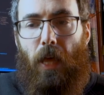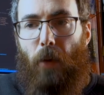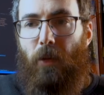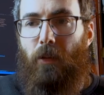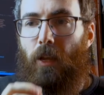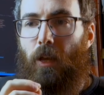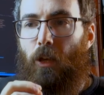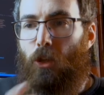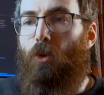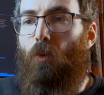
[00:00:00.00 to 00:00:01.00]
I mean,
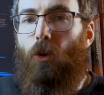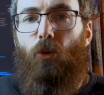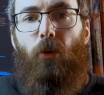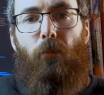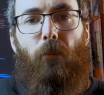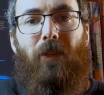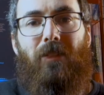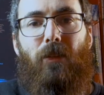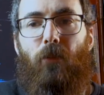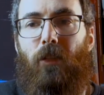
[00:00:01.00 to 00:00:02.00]
you want to implement
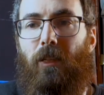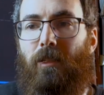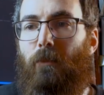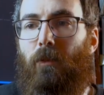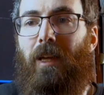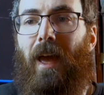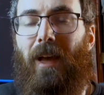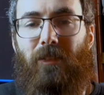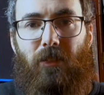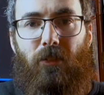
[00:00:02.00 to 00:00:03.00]
something that somebody
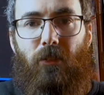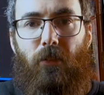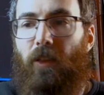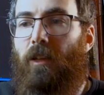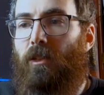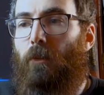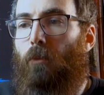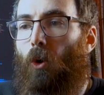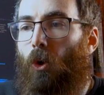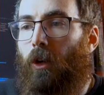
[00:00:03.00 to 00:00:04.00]
asked. Things are
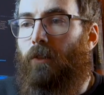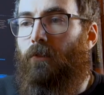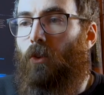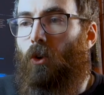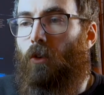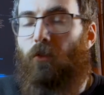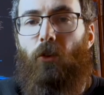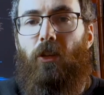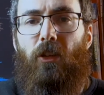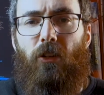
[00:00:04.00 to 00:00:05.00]
broken for
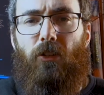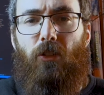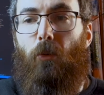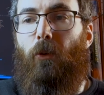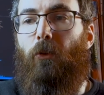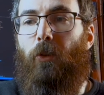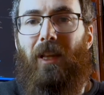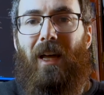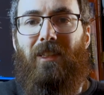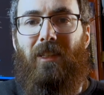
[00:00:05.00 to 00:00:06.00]
years, nobody
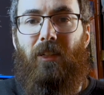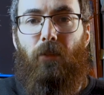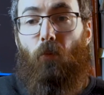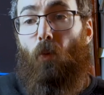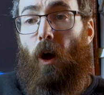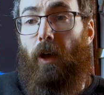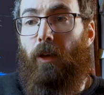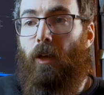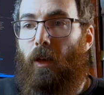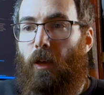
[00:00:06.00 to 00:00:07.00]
realized that. Why?
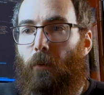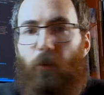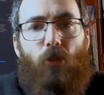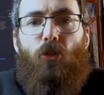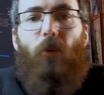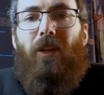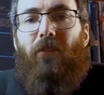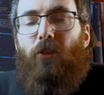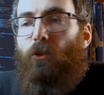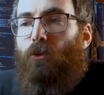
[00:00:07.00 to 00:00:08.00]
Because nobody
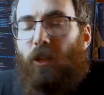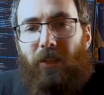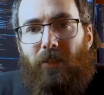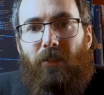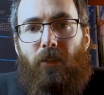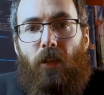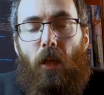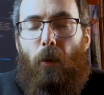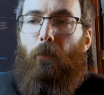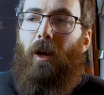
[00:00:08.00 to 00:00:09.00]
ever used it.
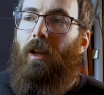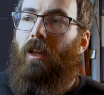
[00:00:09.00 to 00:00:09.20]
But